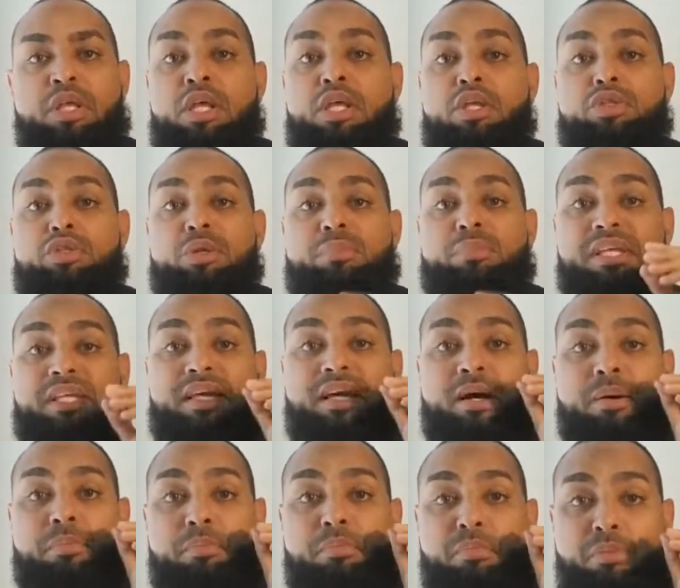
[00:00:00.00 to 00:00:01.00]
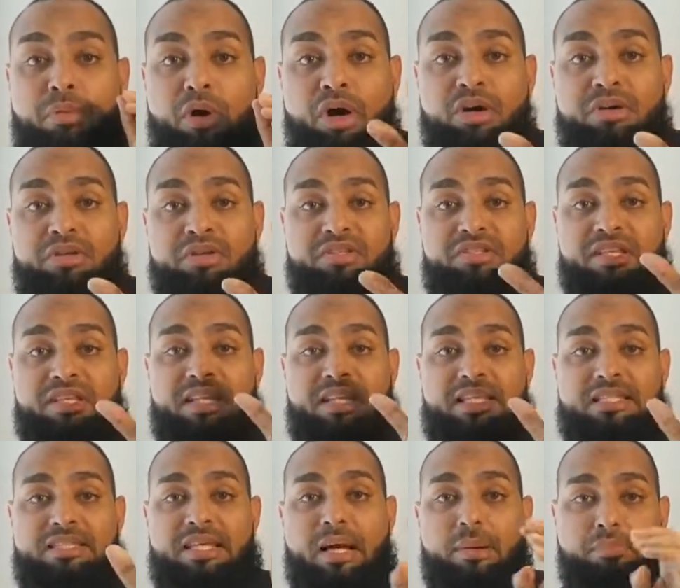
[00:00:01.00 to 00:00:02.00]
to become models and
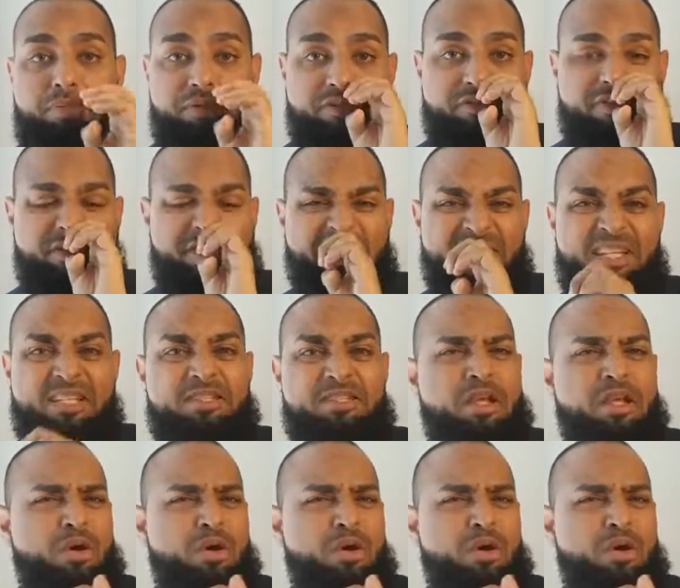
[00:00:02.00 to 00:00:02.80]
example of goodness.